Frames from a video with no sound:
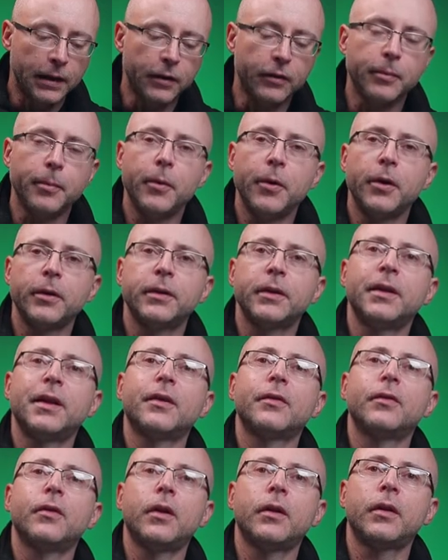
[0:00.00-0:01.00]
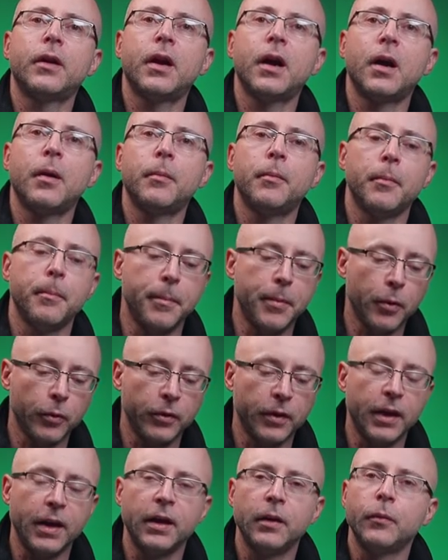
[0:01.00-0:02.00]
This monitor does not come
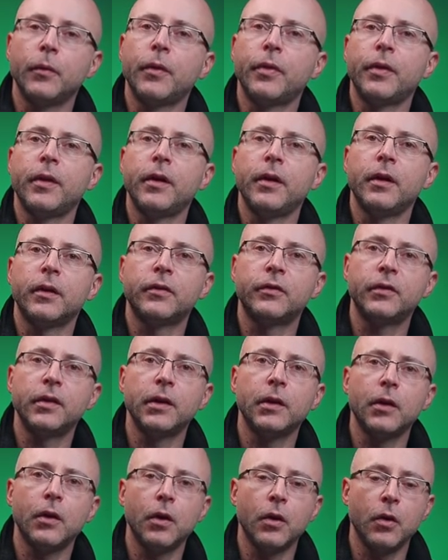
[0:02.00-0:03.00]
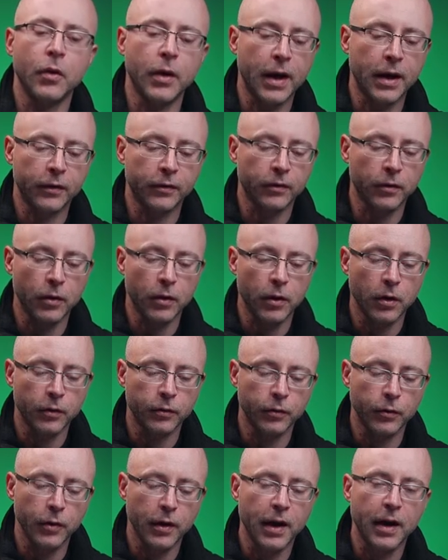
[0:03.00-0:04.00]
built in with the uh, C-Log or S-Log,
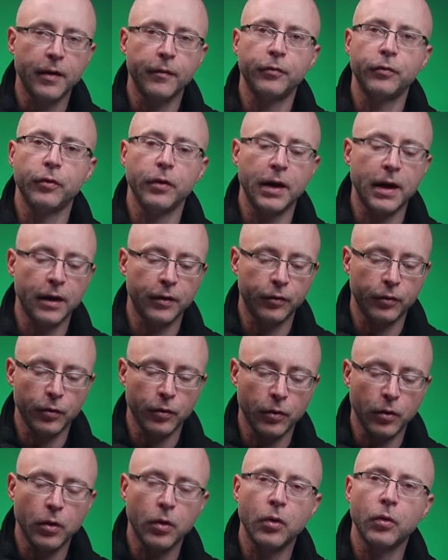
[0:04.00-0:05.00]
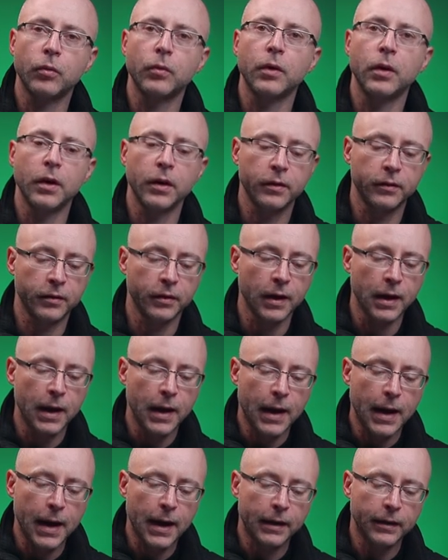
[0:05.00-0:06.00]
so you have to get your own LUT.
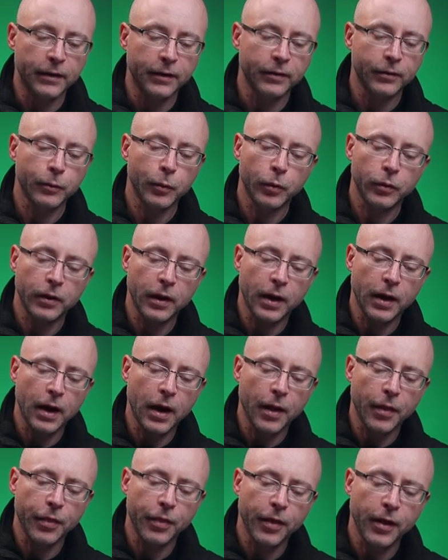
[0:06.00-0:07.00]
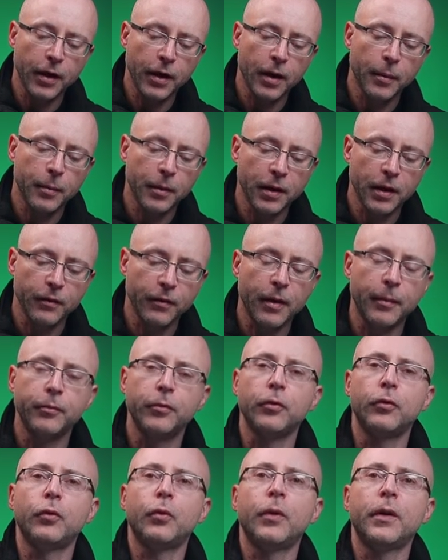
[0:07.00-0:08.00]
And this will take, I think, I believe, up
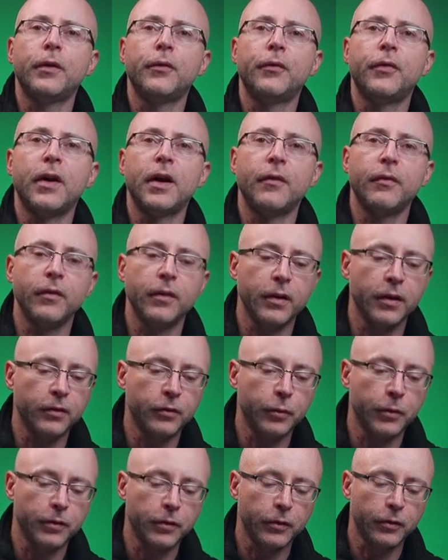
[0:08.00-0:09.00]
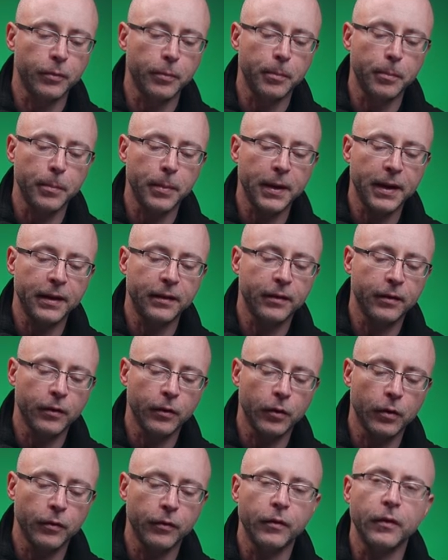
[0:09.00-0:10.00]
to 25 LUTs, which is plenty
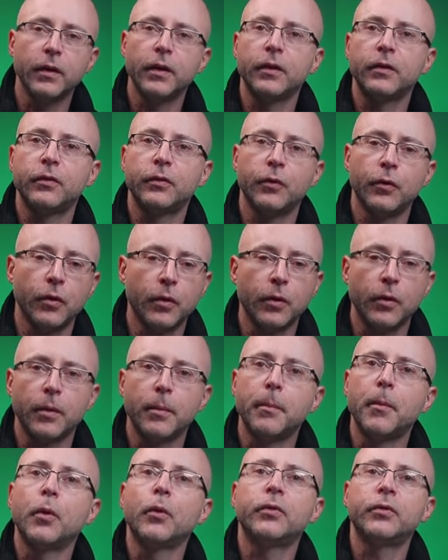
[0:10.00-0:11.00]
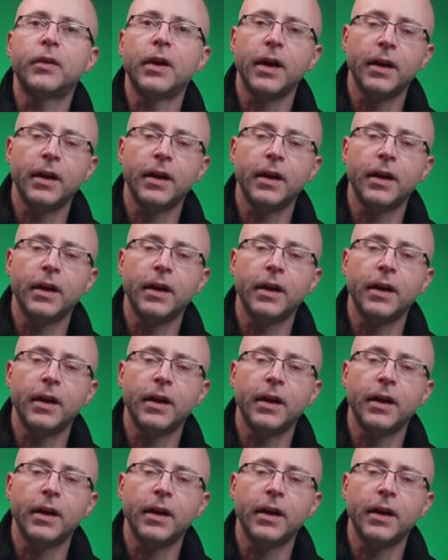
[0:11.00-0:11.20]
of LUTs for most